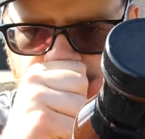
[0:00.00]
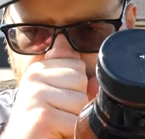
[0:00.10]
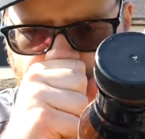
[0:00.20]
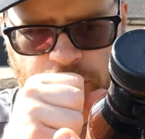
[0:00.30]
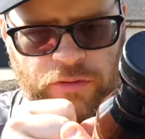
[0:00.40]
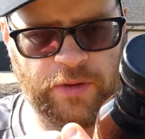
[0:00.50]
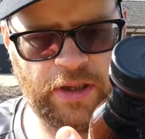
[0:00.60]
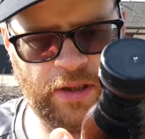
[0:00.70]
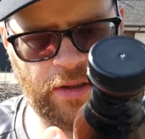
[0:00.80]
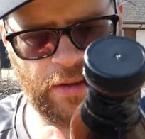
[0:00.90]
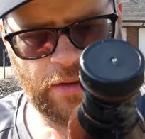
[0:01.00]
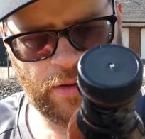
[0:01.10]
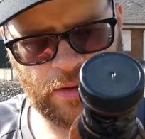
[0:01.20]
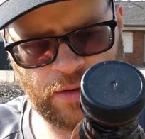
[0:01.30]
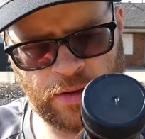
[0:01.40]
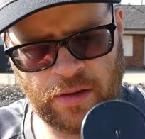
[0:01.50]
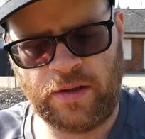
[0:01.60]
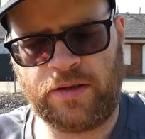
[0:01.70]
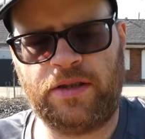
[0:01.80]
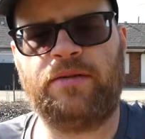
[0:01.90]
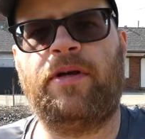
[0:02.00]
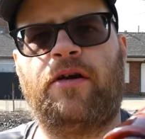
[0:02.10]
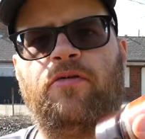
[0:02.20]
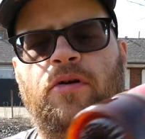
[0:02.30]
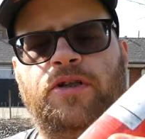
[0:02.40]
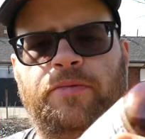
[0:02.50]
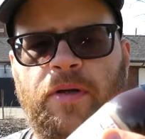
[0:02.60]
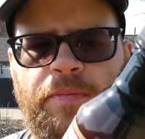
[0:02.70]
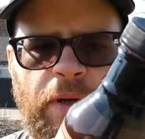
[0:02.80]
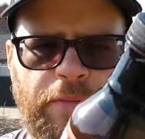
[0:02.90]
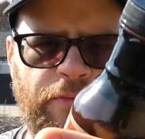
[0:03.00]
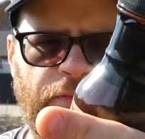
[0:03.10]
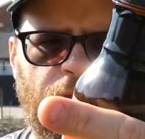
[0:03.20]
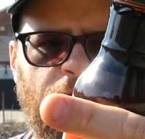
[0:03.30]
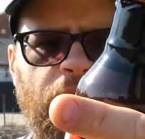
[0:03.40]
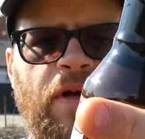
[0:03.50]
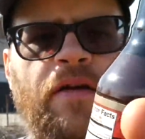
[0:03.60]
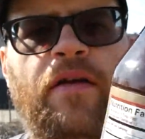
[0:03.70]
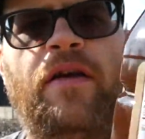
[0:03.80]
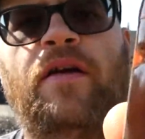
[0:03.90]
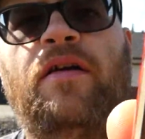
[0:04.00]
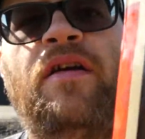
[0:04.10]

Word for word: Excuse me. See some of that crushed red pepper floating around in there.